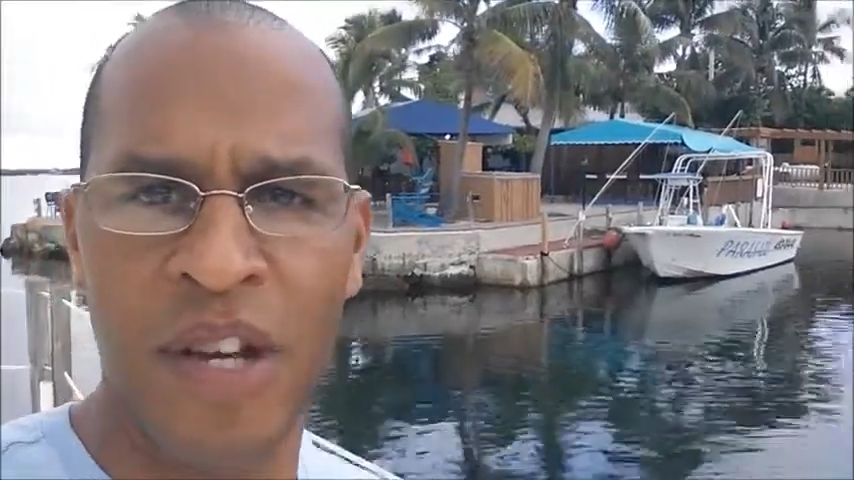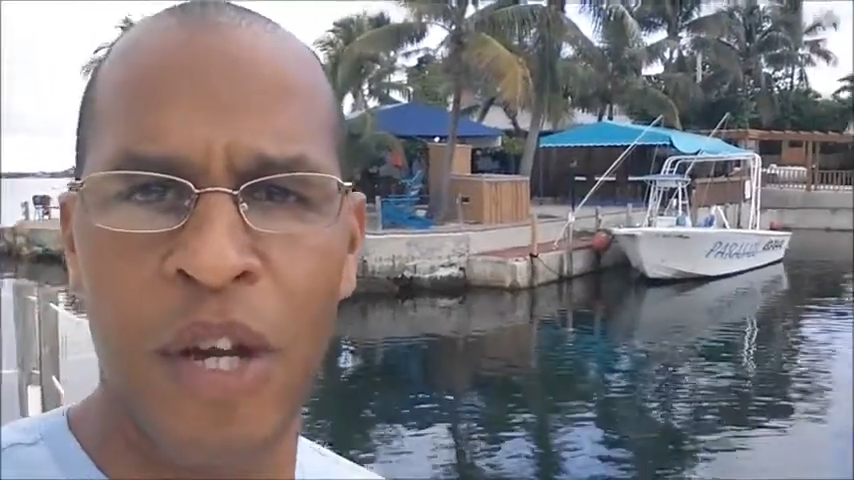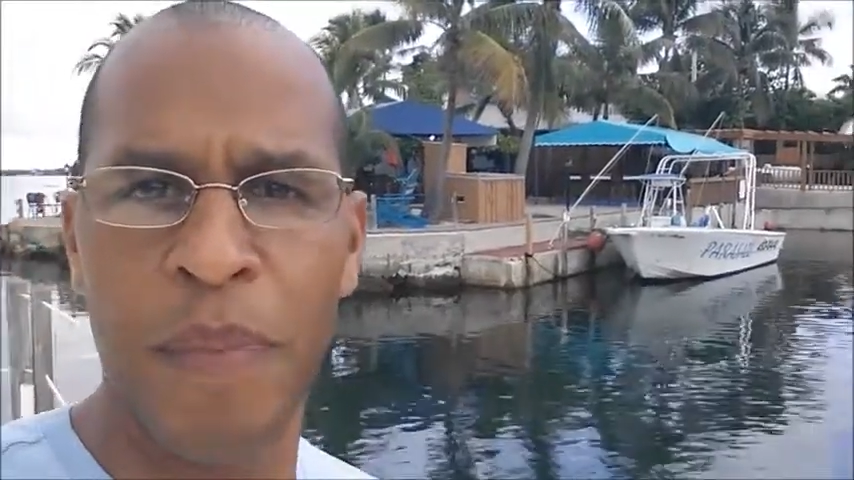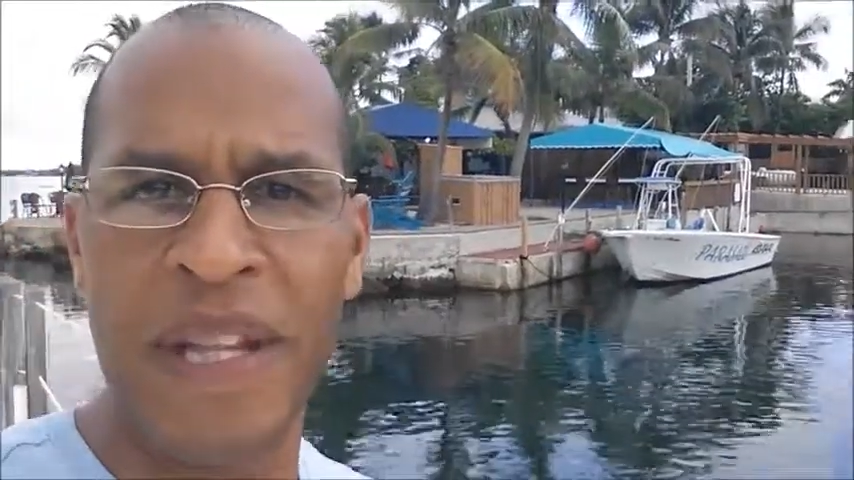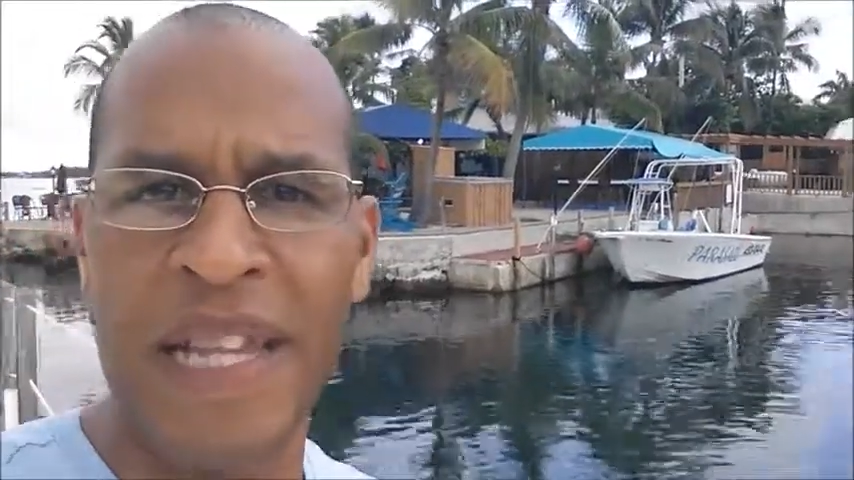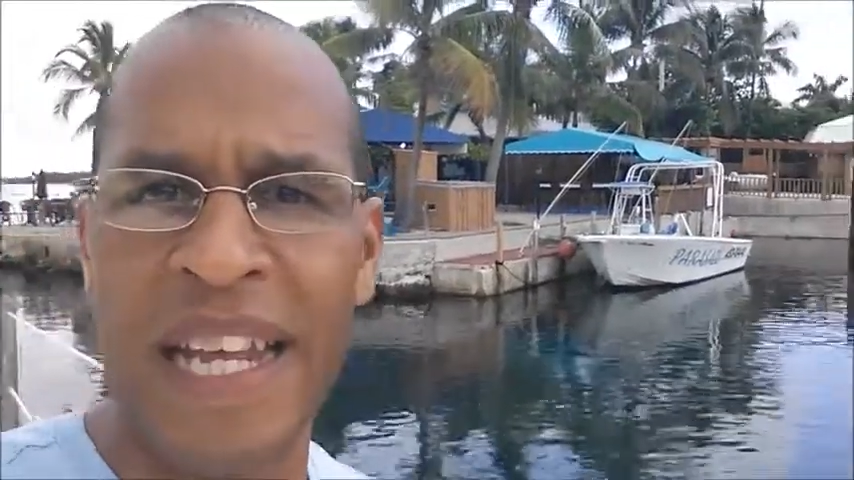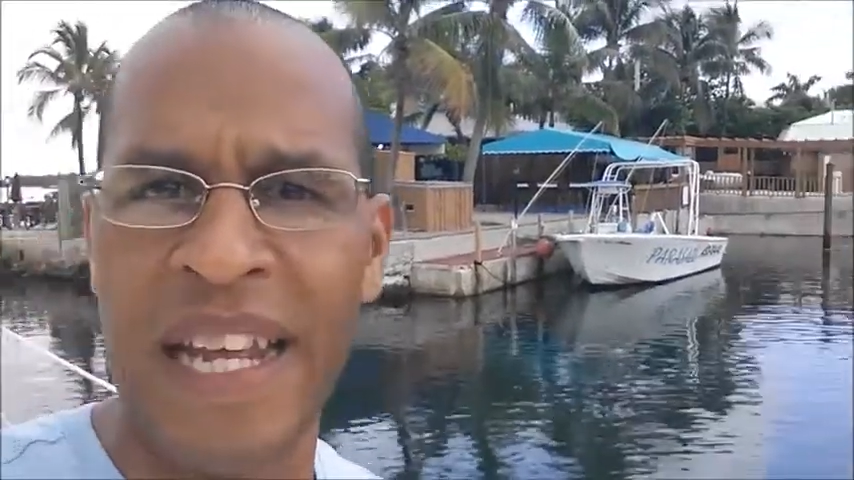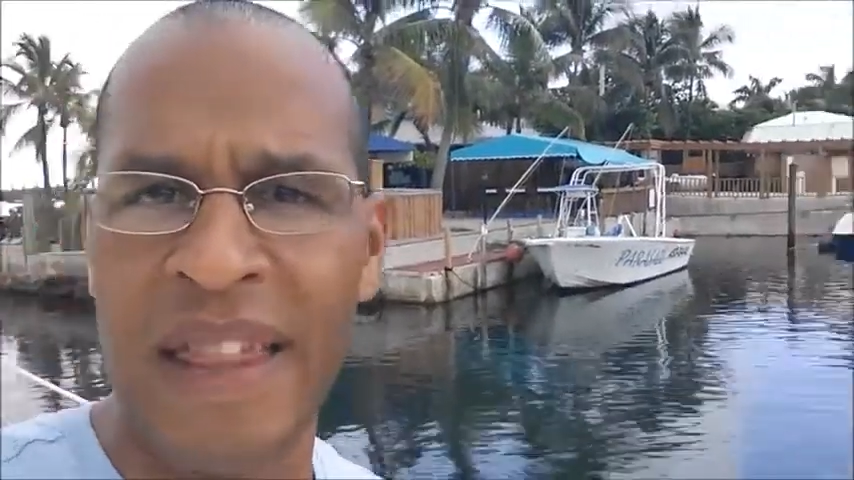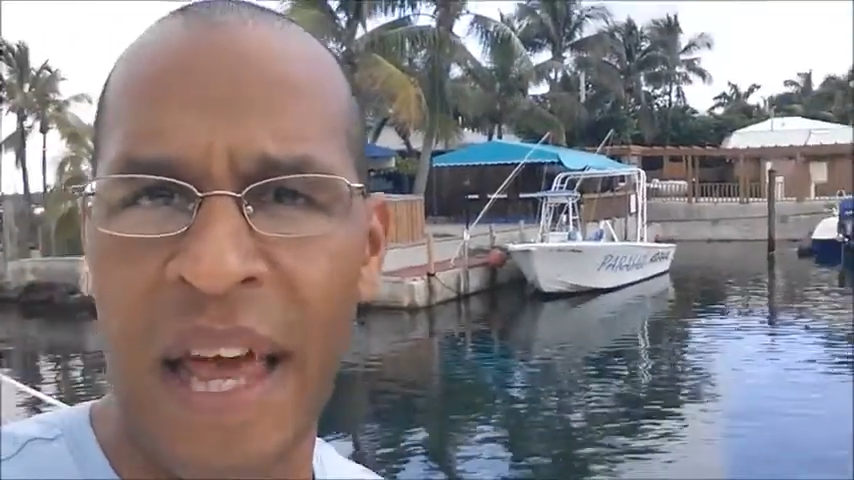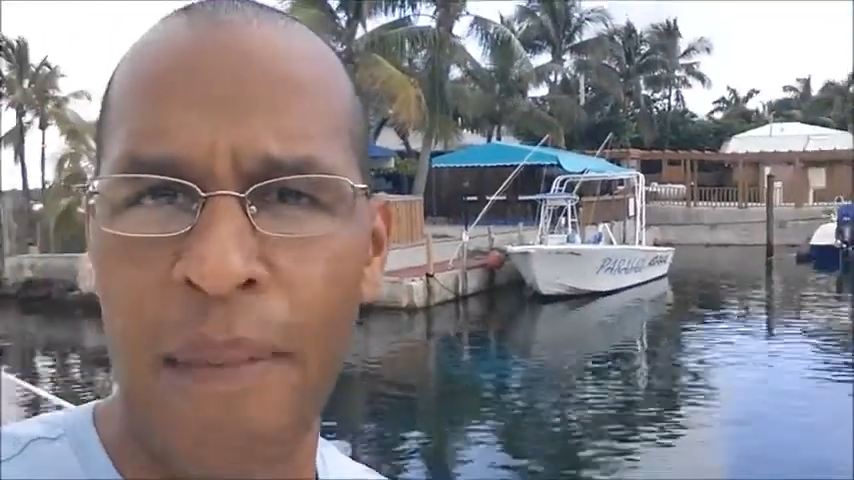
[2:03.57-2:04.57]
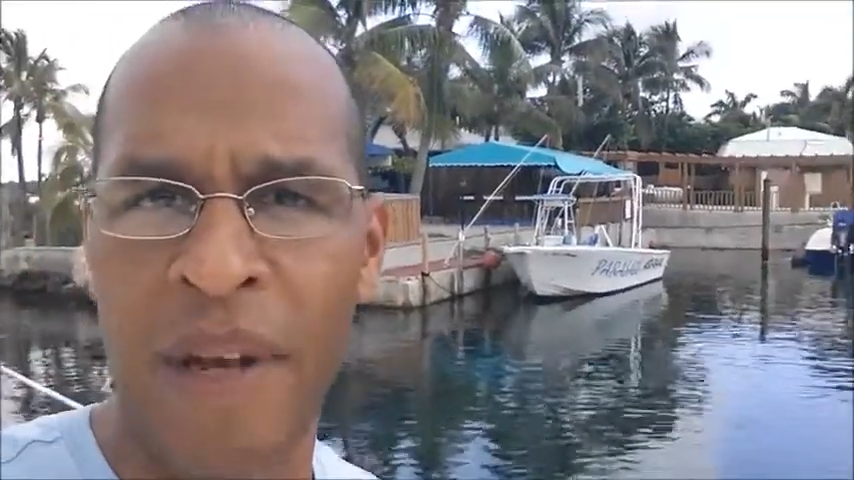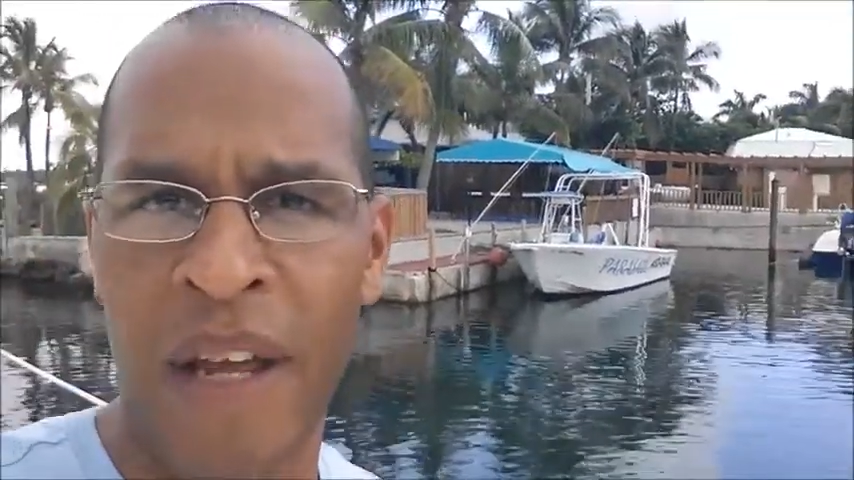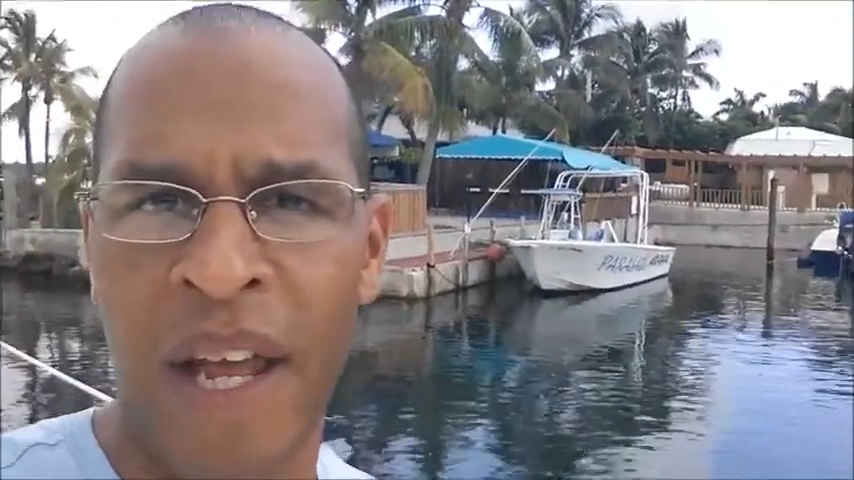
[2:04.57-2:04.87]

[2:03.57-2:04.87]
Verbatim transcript: It could be leading them and,